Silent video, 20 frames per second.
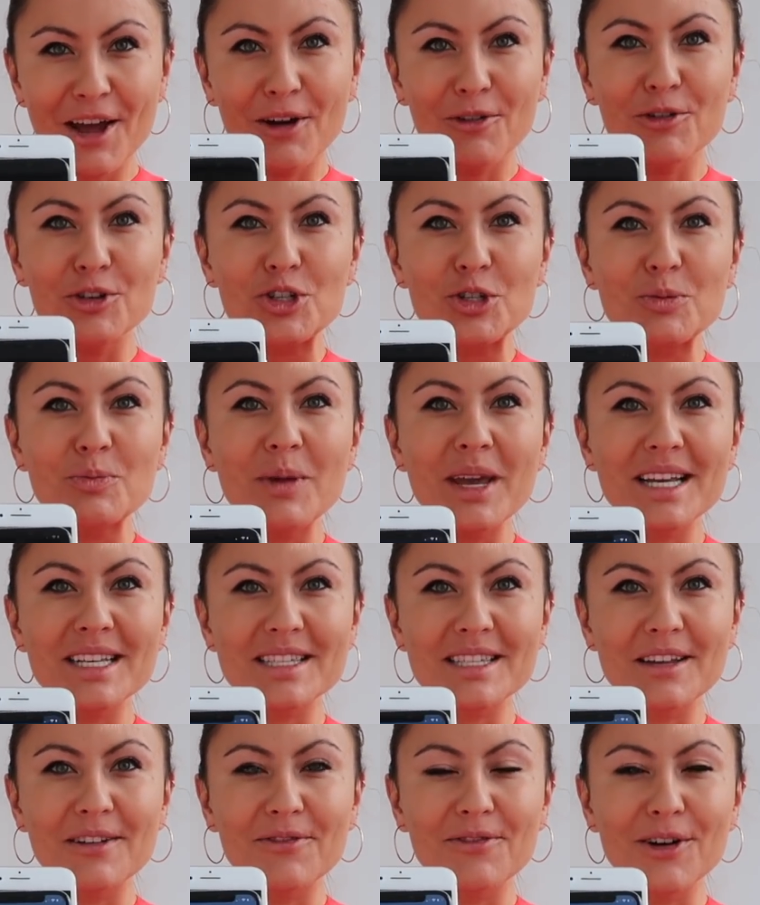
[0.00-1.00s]
which
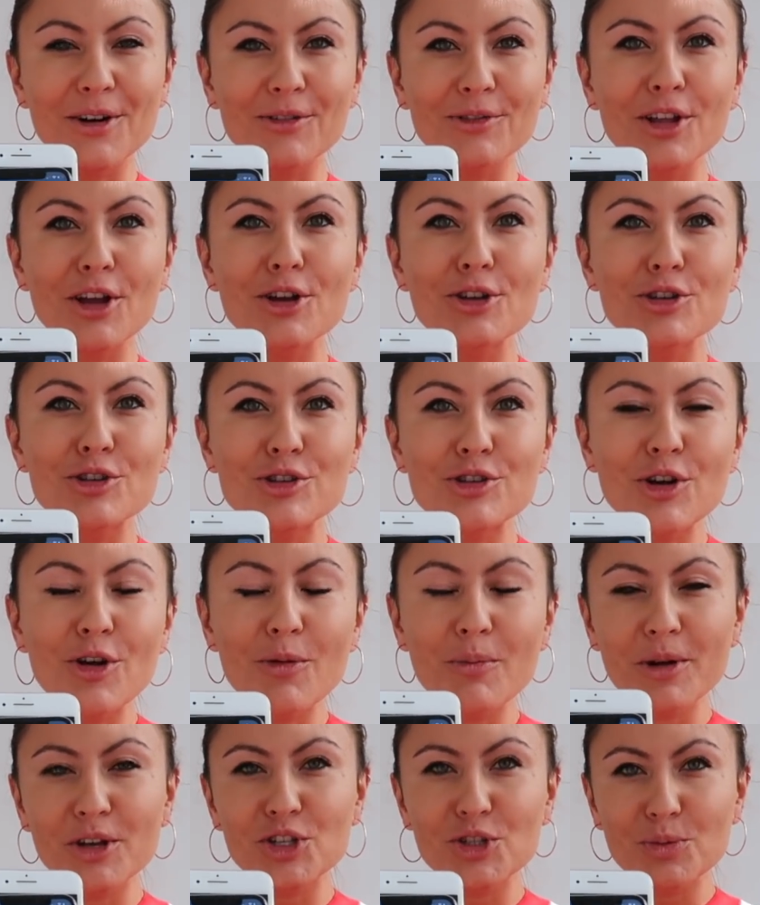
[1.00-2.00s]
makes the phone
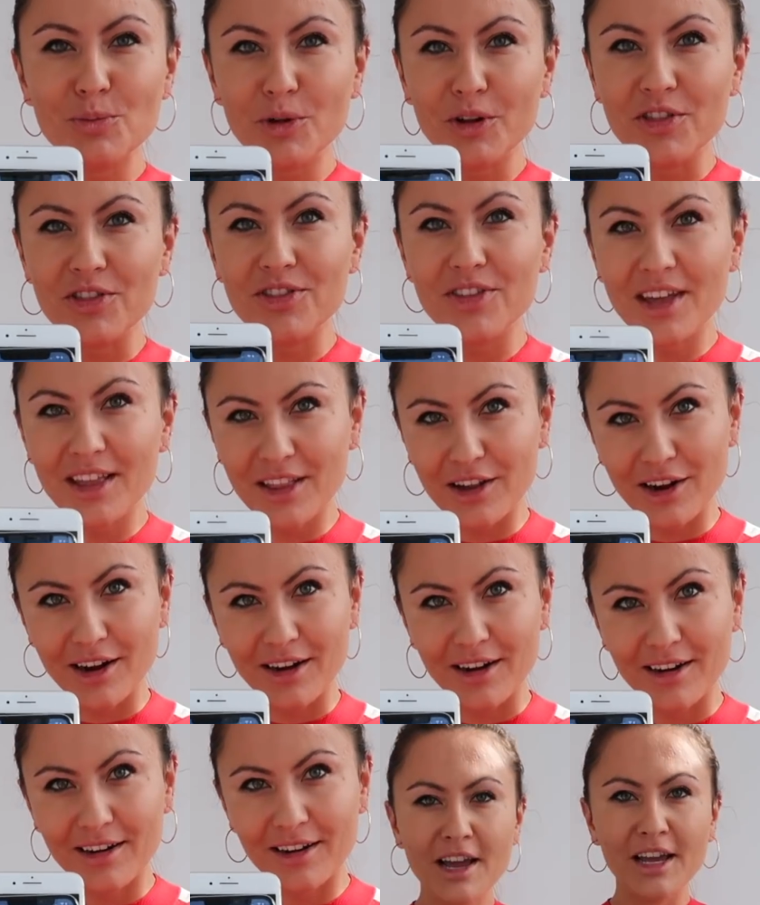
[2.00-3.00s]
so much more
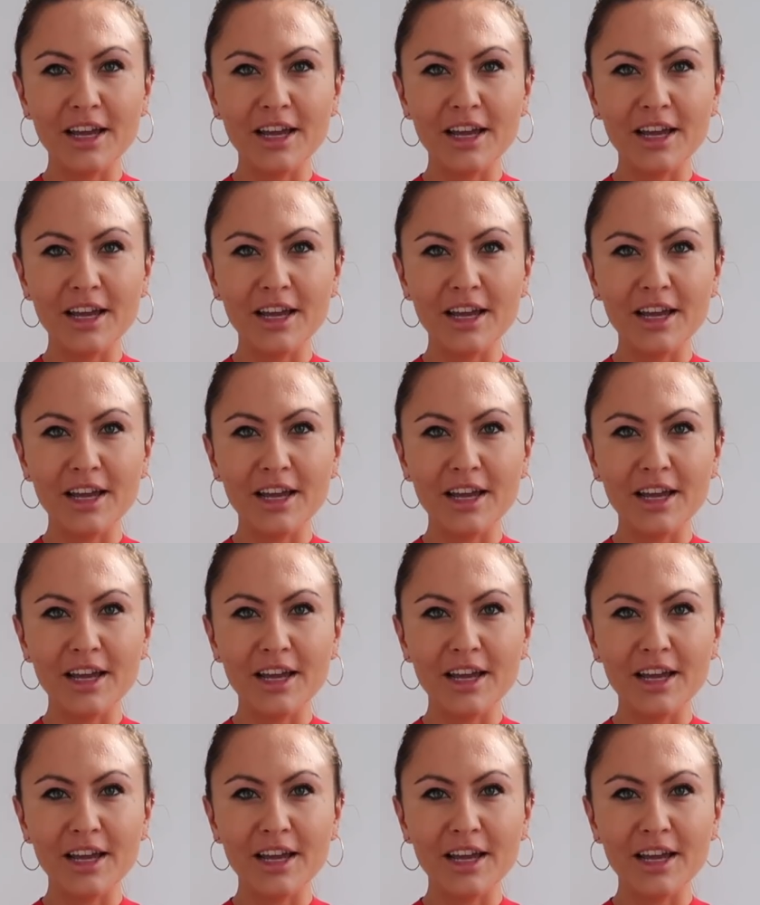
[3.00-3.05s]
thinner.